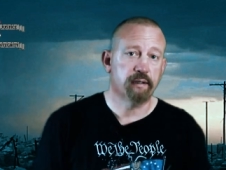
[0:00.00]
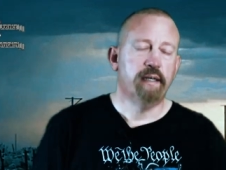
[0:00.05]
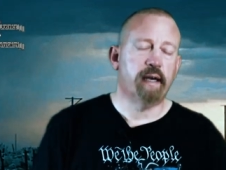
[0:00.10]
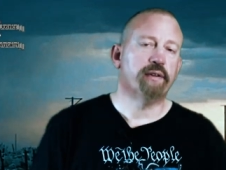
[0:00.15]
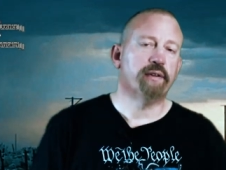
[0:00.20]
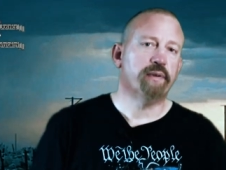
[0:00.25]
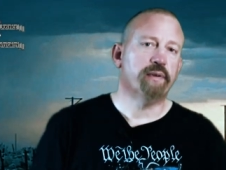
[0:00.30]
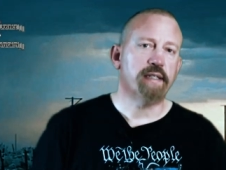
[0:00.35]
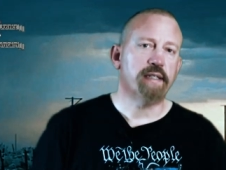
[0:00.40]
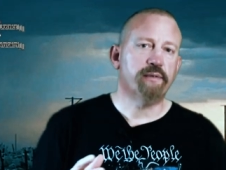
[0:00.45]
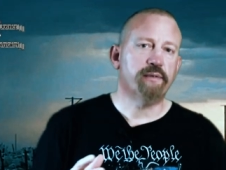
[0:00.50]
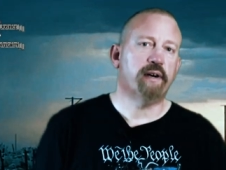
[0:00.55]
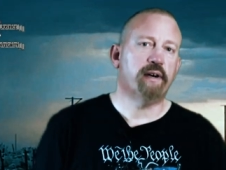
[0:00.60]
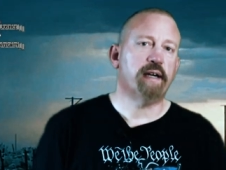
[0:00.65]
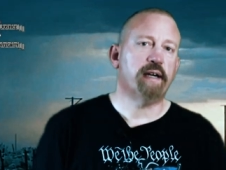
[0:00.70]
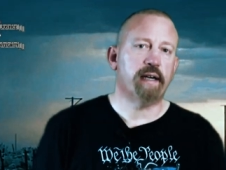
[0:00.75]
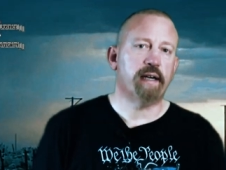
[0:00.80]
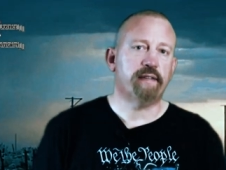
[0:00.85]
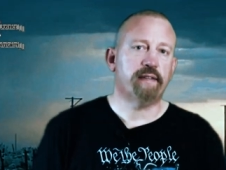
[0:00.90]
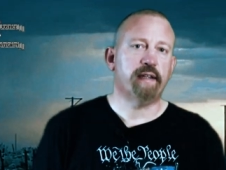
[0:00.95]
Now the reason
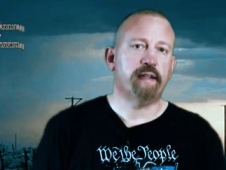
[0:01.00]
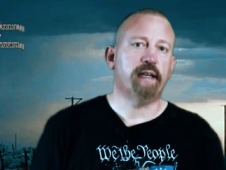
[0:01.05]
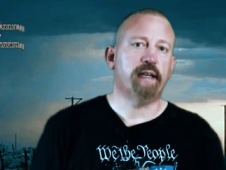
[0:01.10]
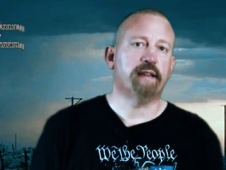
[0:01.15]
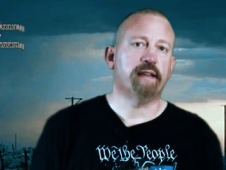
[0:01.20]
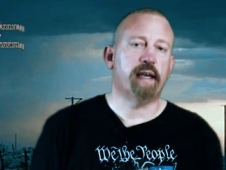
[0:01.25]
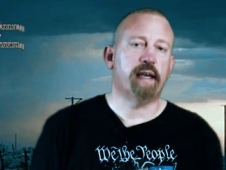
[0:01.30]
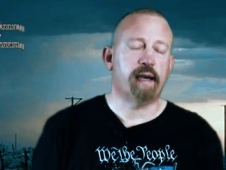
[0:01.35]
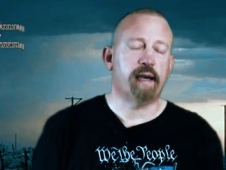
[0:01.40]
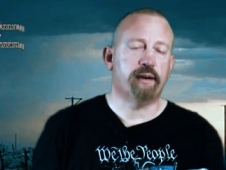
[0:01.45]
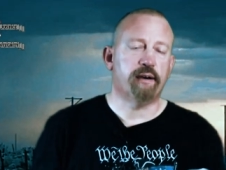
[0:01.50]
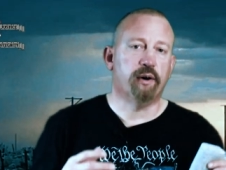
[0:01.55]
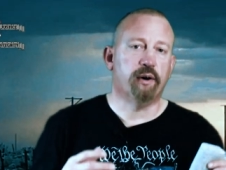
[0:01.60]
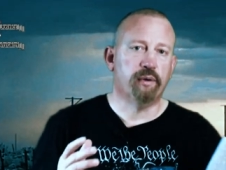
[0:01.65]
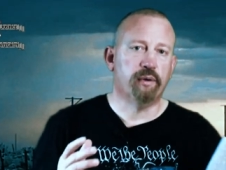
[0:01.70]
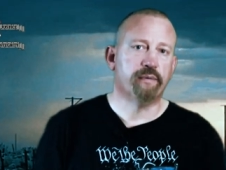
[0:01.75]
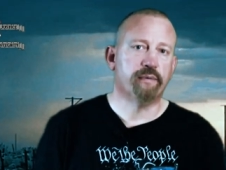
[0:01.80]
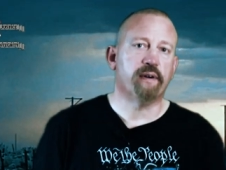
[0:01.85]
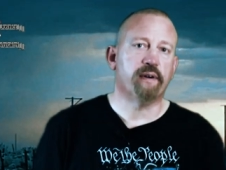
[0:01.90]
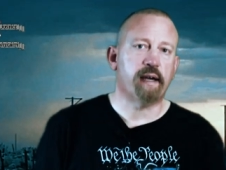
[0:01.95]
why I think that
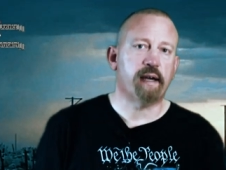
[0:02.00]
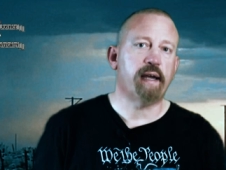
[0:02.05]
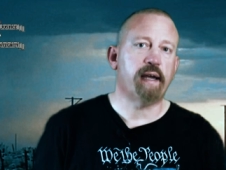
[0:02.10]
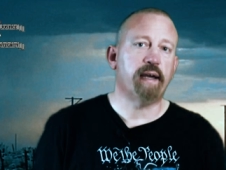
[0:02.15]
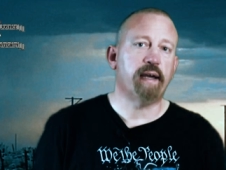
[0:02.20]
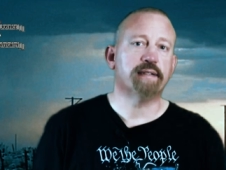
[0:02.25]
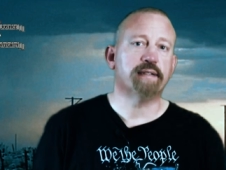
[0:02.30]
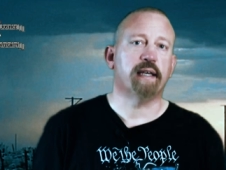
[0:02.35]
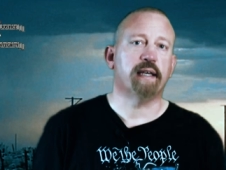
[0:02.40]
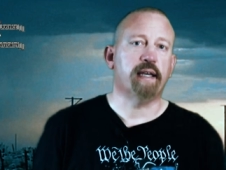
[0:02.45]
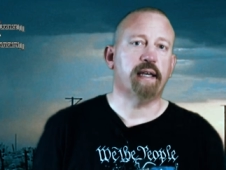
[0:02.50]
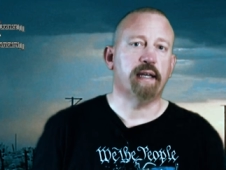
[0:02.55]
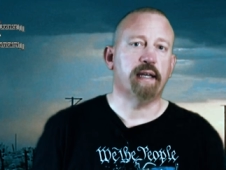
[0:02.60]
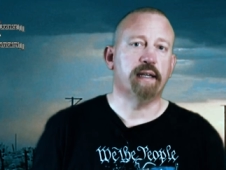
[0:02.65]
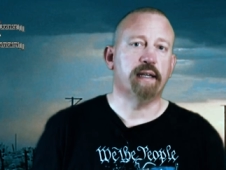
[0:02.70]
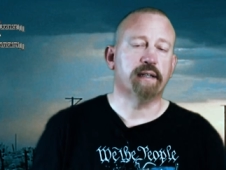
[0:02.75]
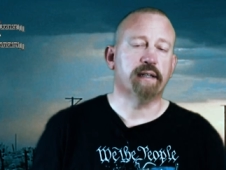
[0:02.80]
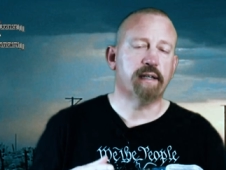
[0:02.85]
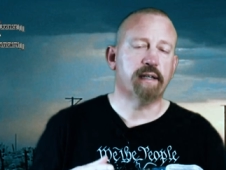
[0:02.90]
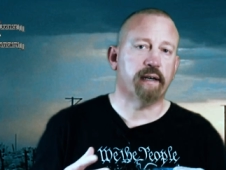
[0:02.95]
old rags
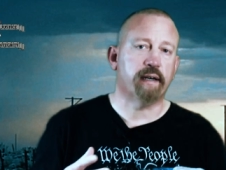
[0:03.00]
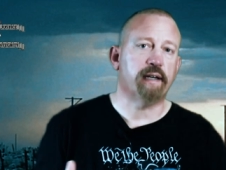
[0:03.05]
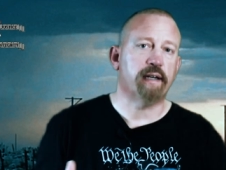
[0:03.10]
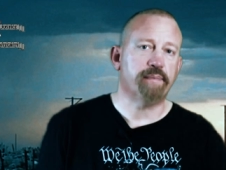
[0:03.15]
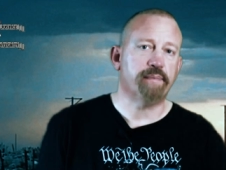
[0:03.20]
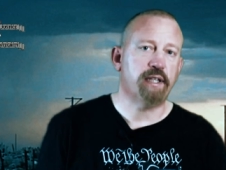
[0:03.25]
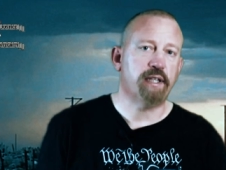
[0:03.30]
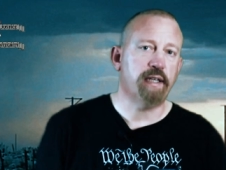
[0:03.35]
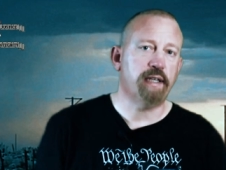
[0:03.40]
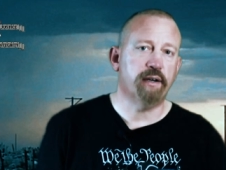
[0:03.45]
and cut up